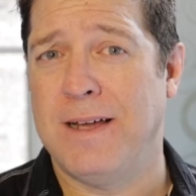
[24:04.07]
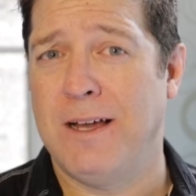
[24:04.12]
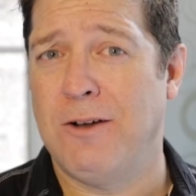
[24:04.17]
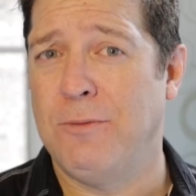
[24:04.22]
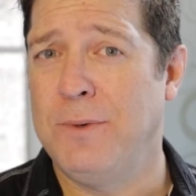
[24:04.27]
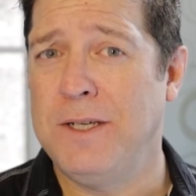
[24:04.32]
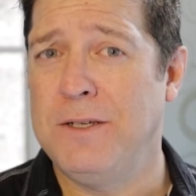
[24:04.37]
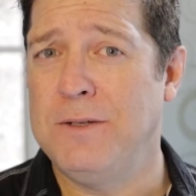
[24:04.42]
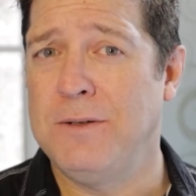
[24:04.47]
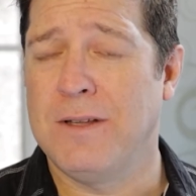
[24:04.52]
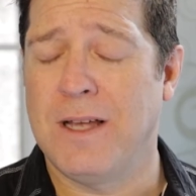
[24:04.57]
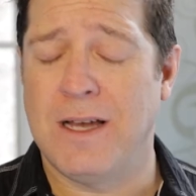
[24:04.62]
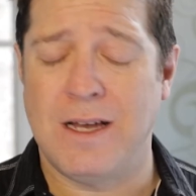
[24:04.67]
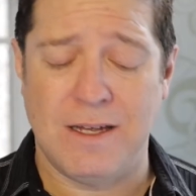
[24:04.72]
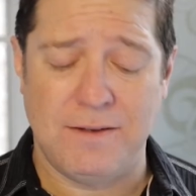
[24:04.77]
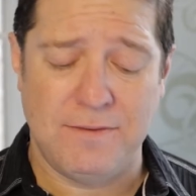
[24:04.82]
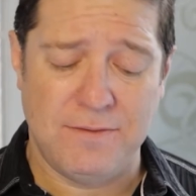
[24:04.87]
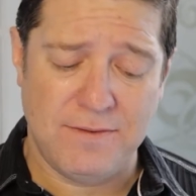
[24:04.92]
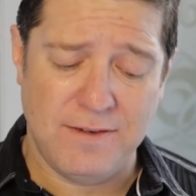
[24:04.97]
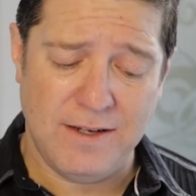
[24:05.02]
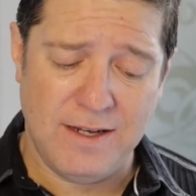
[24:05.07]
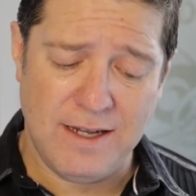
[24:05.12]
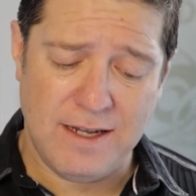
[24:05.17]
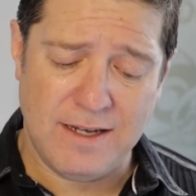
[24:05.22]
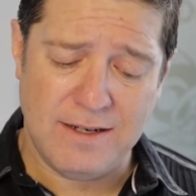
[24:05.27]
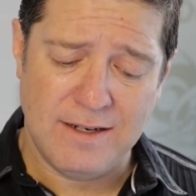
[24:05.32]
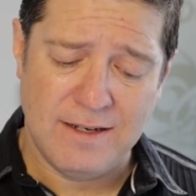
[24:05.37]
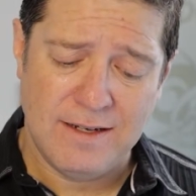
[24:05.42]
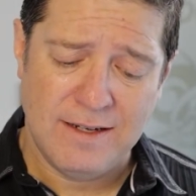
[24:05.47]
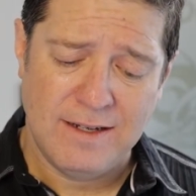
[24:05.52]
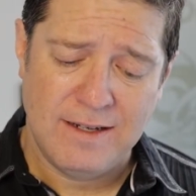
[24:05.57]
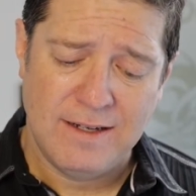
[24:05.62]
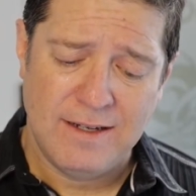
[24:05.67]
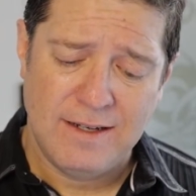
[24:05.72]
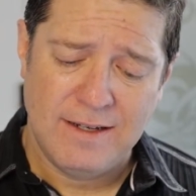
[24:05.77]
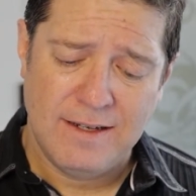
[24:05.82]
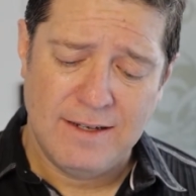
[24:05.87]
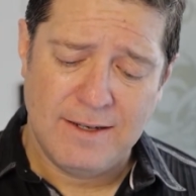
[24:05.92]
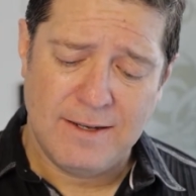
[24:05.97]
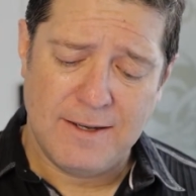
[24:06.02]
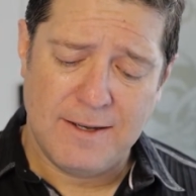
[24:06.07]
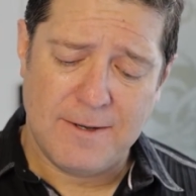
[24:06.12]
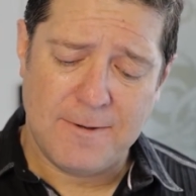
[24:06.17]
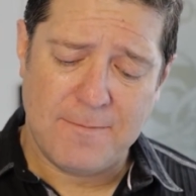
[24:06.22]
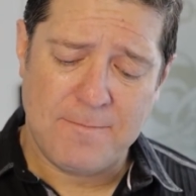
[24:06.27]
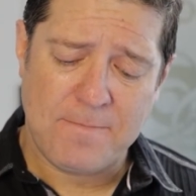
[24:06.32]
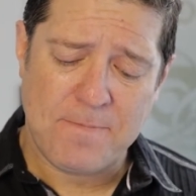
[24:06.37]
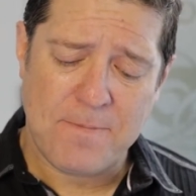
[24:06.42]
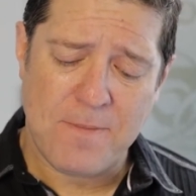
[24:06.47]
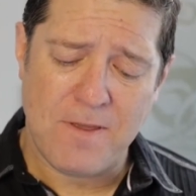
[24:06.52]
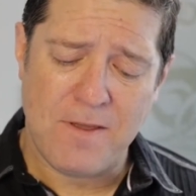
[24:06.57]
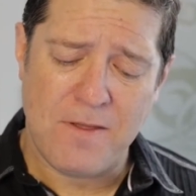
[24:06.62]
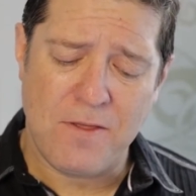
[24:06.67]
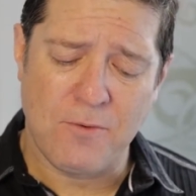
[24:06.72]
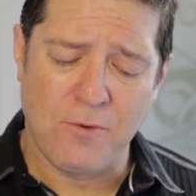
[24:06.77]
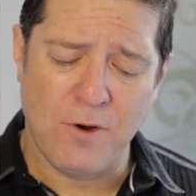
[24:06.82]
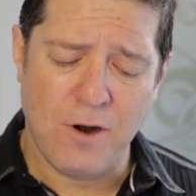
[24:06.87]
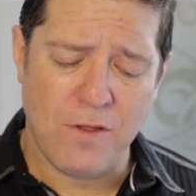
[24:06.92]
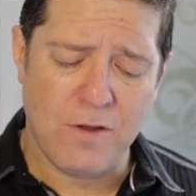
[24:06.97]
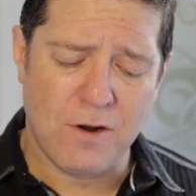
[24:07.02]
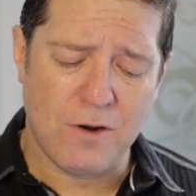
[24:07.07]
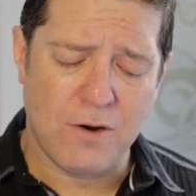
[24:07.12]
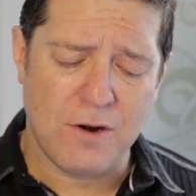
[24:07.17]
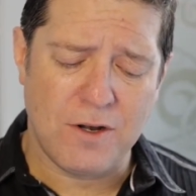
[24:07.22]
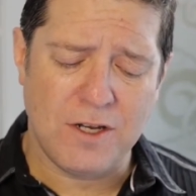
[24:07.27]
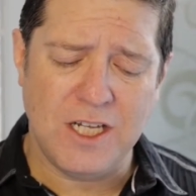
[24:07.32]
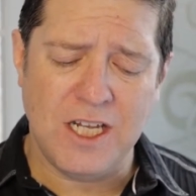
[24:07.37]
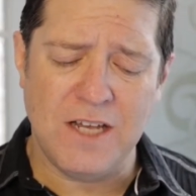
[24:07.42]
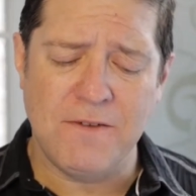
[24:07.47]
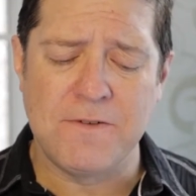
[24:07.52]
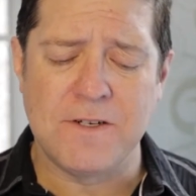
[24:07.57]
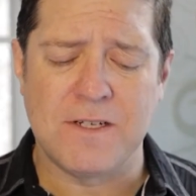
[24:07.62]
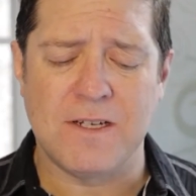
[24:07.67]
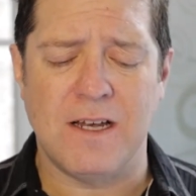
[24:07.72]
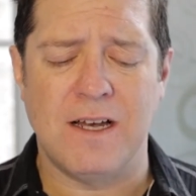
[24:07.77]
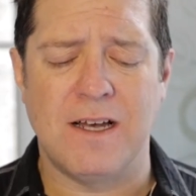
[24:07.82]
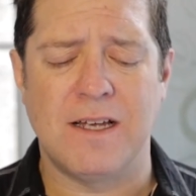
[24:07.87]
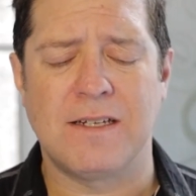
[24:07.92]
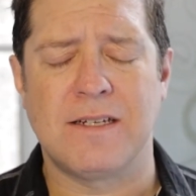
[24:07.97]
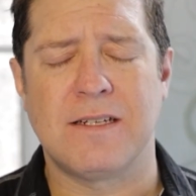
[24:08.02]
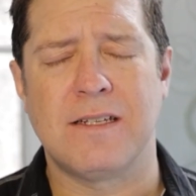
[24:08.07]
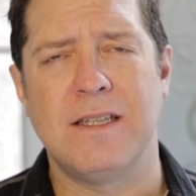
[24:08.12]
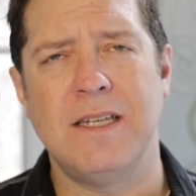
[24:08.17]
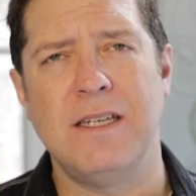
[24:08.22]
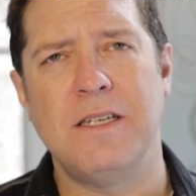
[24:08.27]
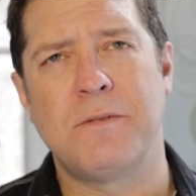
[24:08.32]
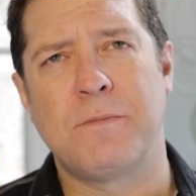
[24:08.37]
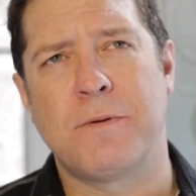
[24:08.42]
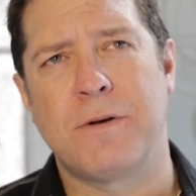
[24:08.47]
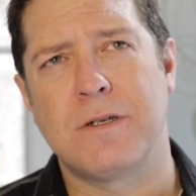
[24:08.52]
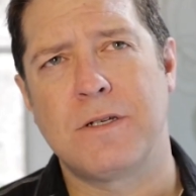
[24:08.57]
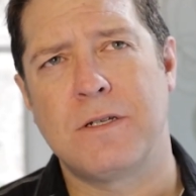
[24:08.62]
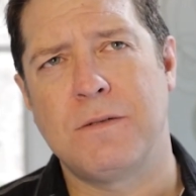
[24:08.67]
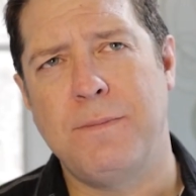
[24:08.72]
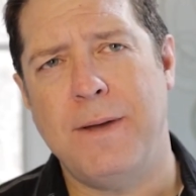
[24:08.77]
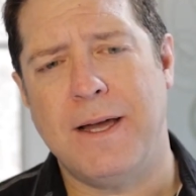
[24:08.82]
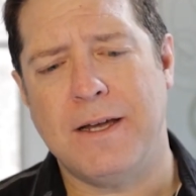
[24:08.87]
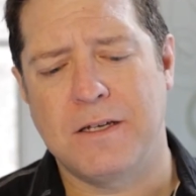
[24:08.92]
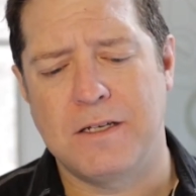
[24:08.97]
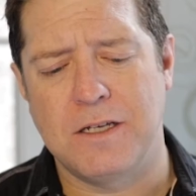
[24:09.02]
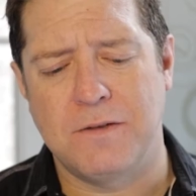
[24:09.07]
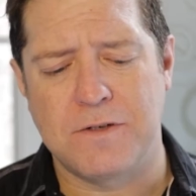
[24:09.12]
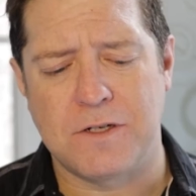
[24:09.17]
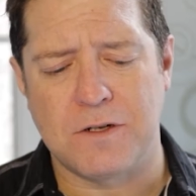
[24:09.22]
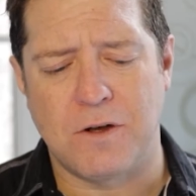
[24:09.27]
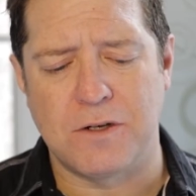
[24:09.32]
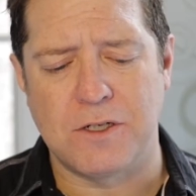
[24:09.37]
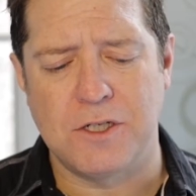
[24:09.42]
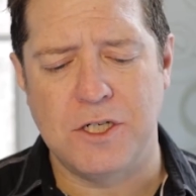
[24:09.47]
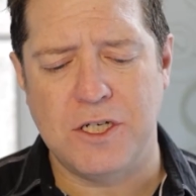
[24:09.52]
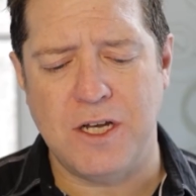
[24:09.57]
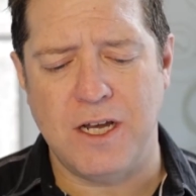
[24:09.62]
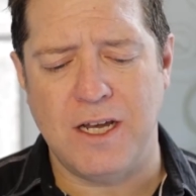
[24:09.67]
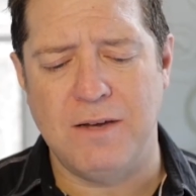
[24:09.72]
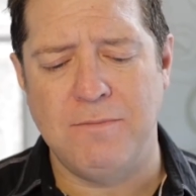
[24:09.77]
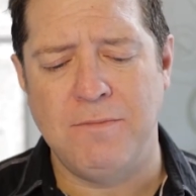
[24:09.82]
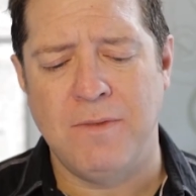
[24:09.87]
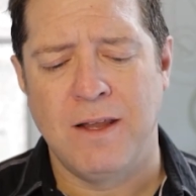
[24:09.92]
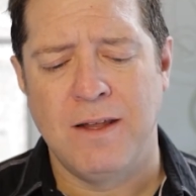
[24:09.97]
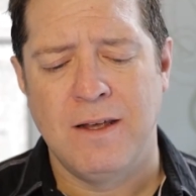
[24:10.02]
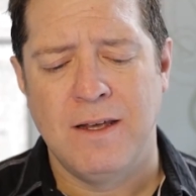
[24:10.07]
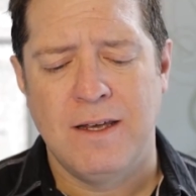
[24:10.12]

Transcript: how we do life, and um, the word of the Lord gives us these perspectives on shame.